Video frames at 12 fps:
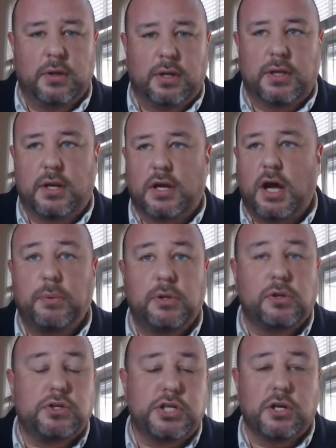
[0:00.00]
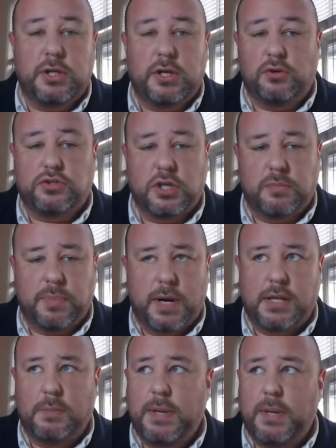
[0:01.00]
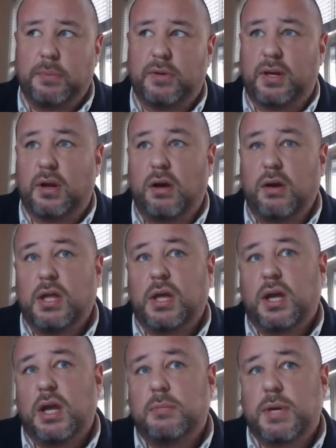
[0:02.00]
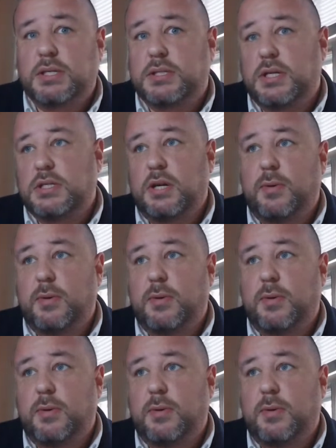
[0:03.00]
And then a couple little cheerleaders jump on. And then people are like, oh yeah, that kind of makes sense.